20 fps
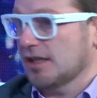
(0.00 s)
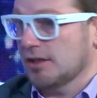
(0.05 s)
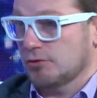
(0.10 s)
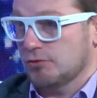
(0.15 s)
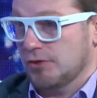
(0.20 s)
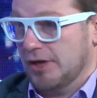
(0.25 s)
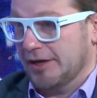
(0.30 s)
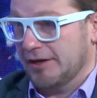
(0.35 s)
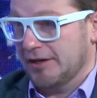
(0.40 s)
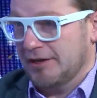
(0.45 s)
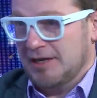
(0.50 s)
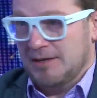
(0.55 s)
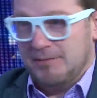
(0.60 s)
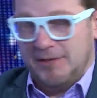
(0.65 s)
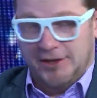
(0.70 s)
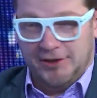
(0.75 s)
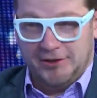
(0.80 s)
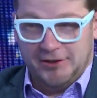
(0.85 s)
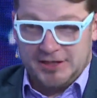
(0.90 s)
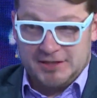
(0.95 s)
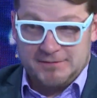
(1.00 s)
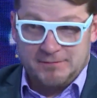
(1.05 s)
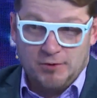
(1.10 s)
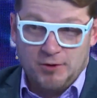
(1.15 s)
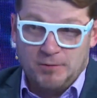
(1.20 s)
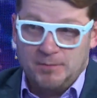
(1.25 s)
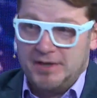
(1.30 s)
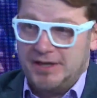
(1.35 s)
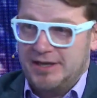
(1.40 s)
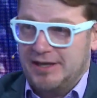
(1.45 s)
threat. But at least for
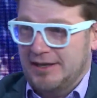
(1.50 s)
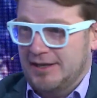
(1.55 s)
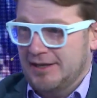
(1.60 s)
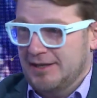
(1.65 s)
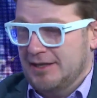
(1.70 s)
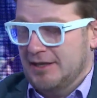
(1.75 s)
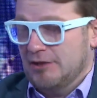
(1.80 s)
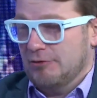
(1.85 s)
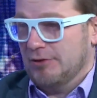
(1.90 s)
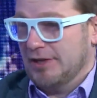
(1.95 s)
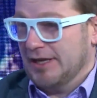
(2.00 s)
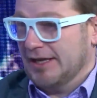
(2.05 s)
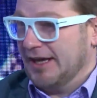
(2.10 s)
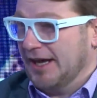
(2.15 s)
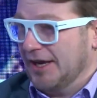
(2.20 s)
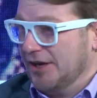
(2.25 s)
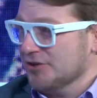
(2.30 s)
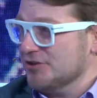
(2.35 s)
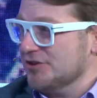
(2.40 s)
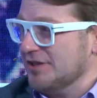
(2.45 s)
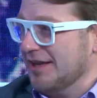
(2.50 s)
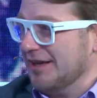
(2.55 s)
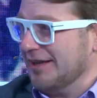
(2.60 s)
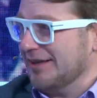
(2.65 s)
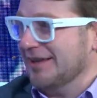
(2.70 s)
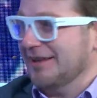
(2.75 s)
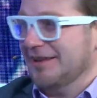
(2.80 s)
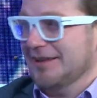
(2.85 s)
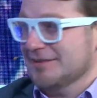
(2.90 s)
me, really understanding that